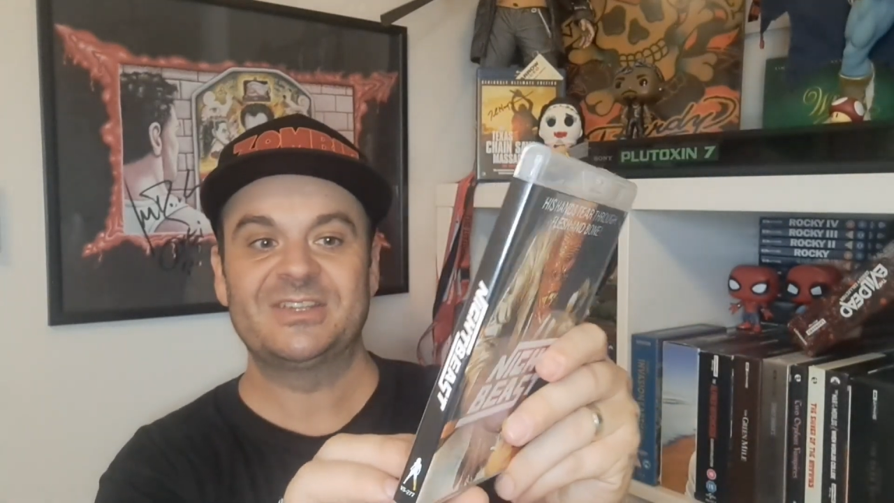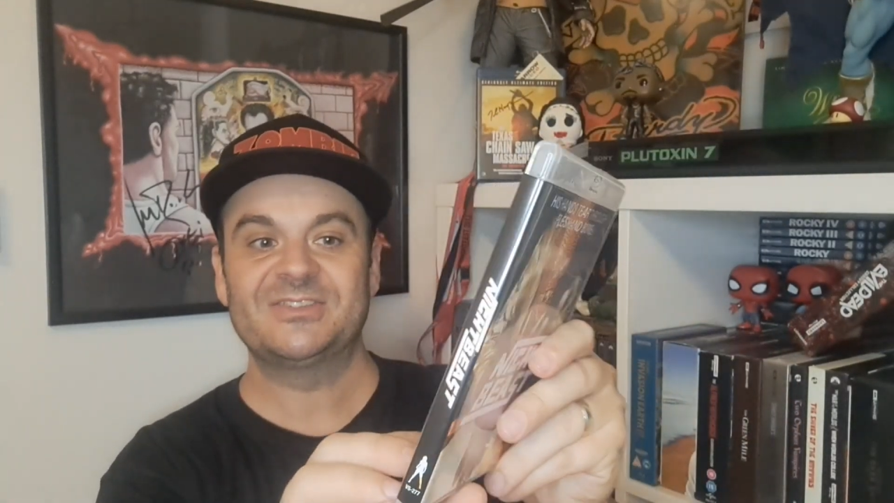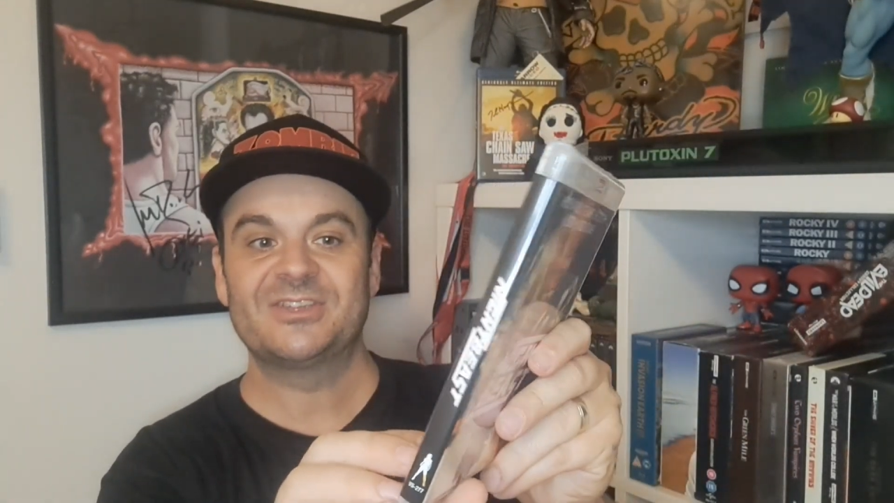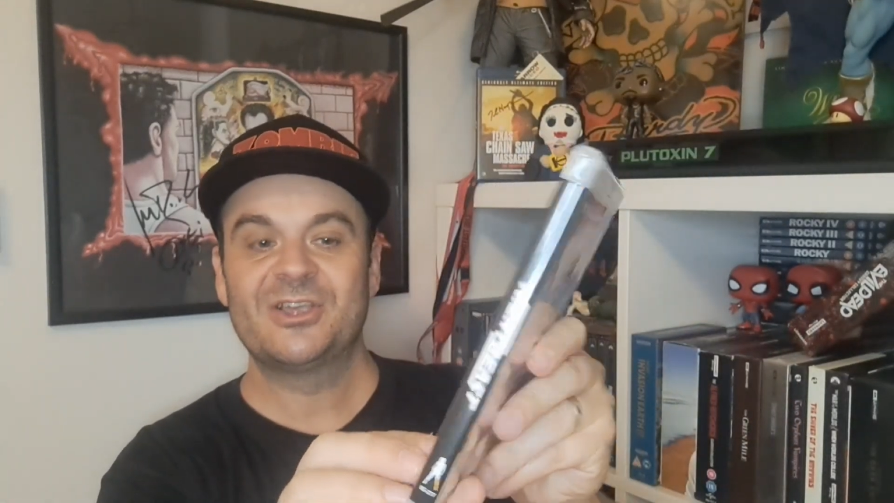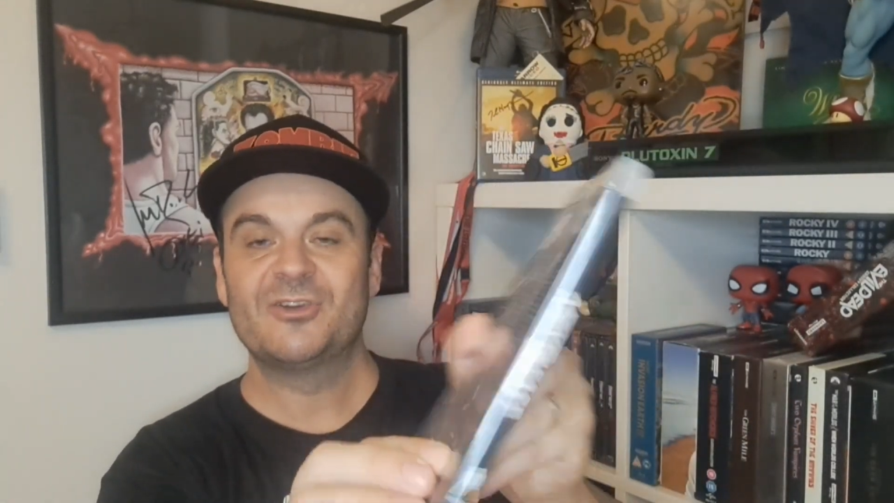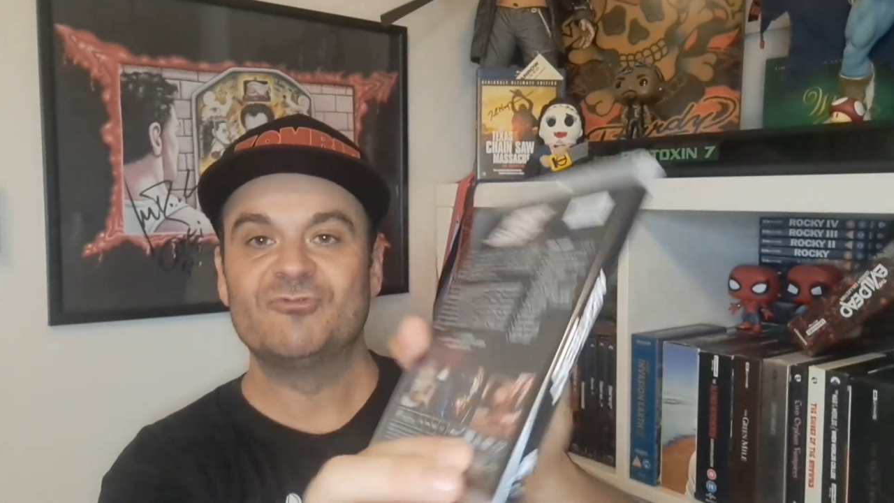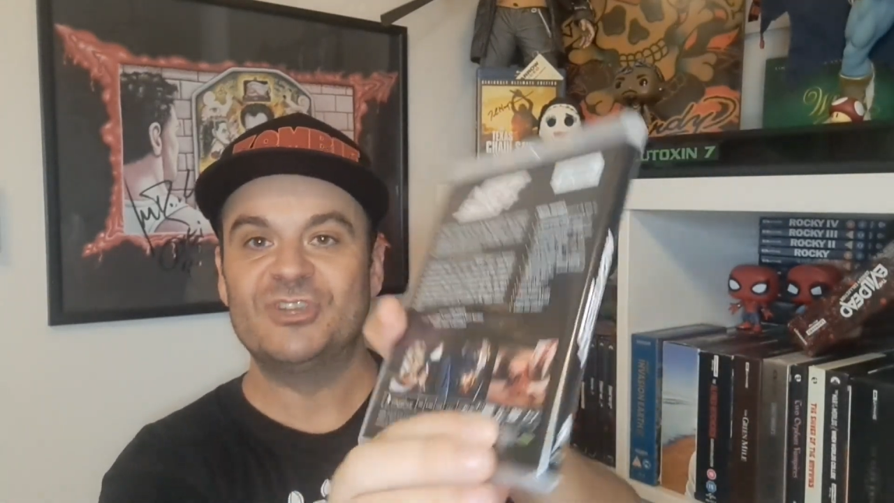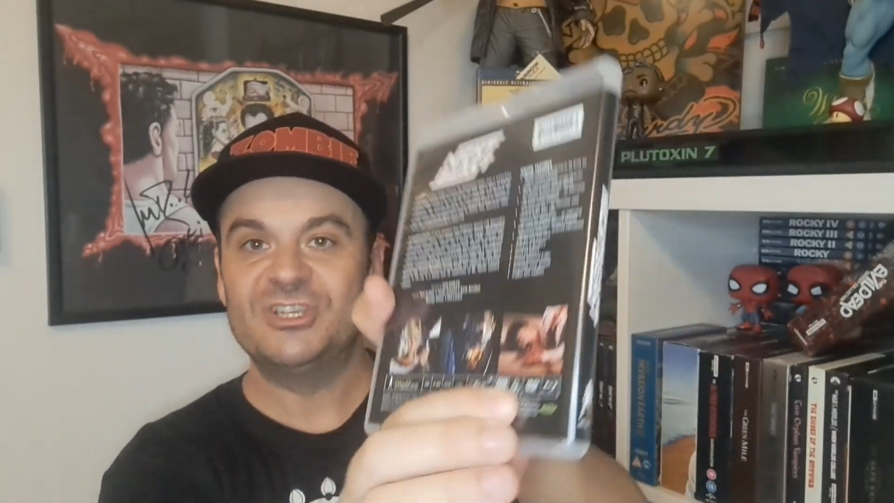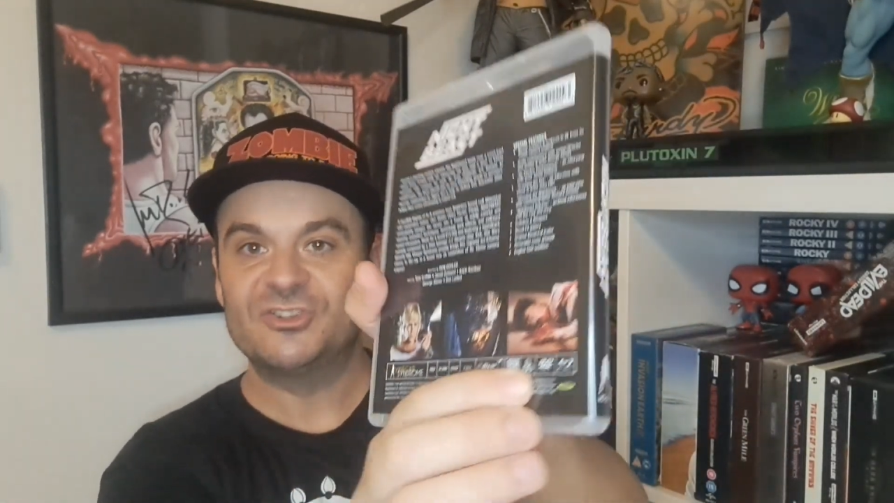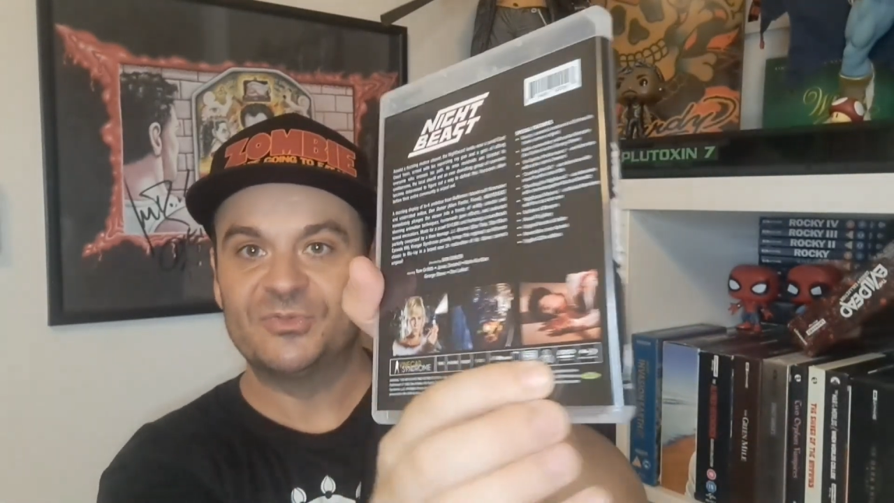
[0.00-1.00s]
is
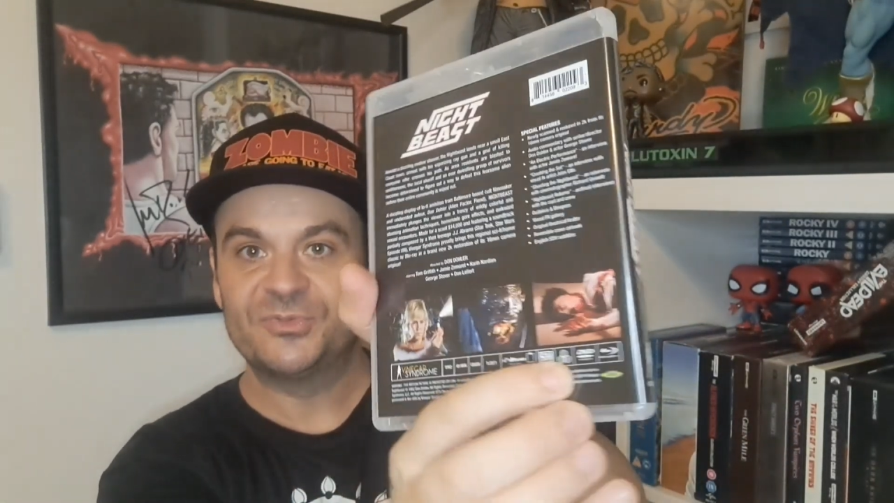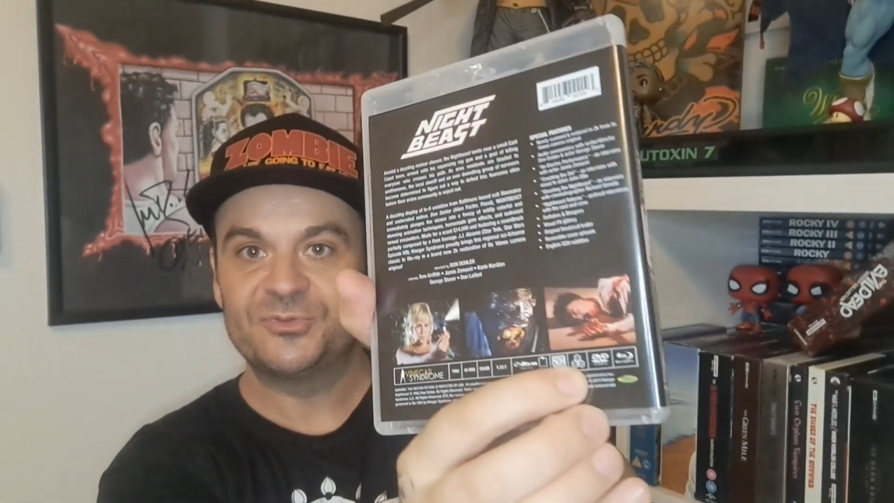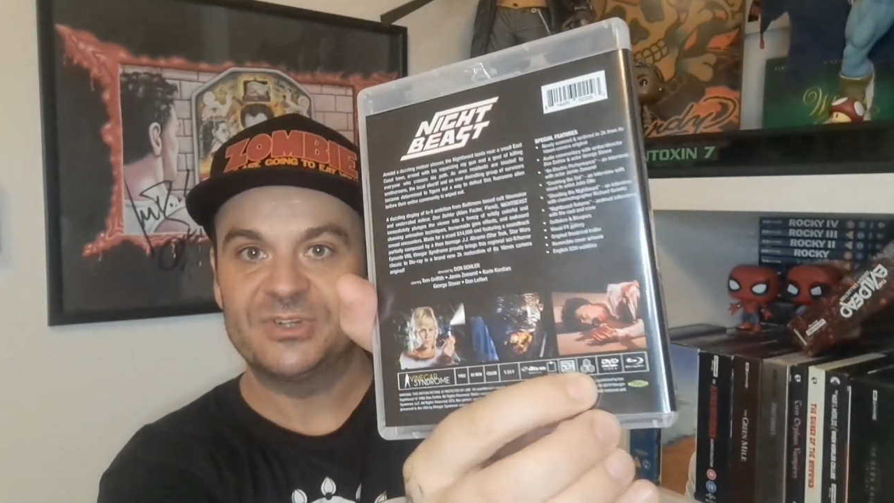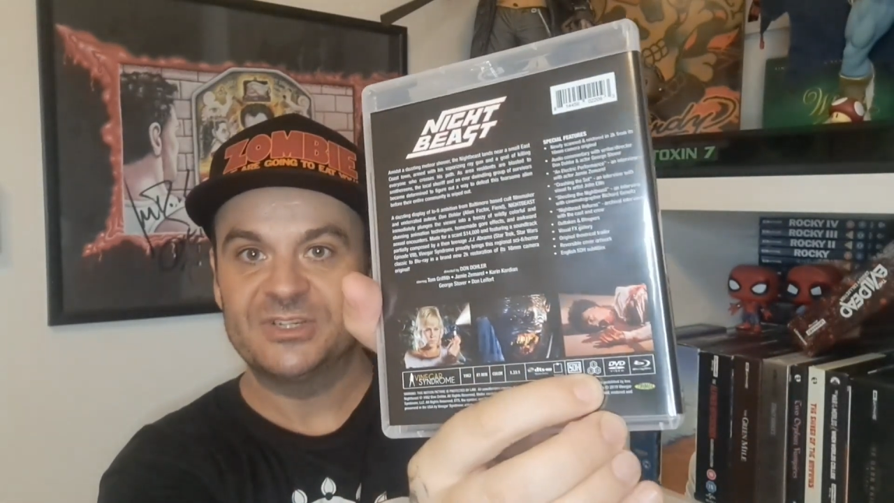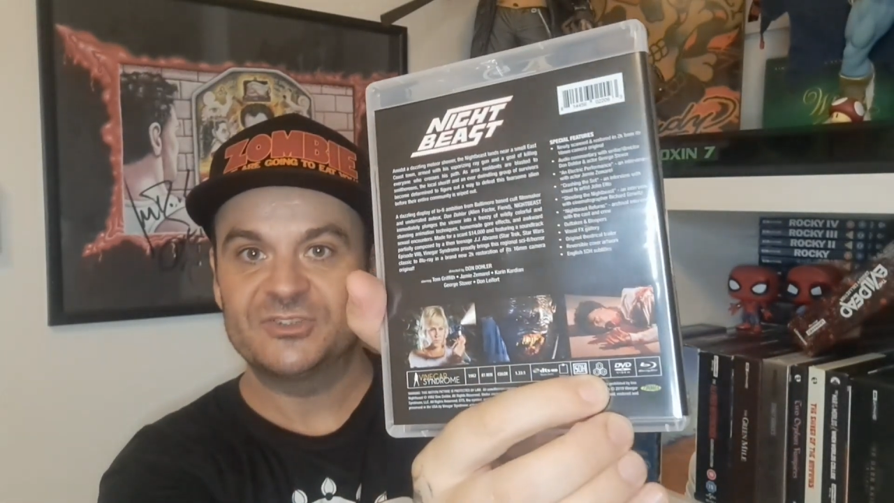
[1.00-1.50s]
region free.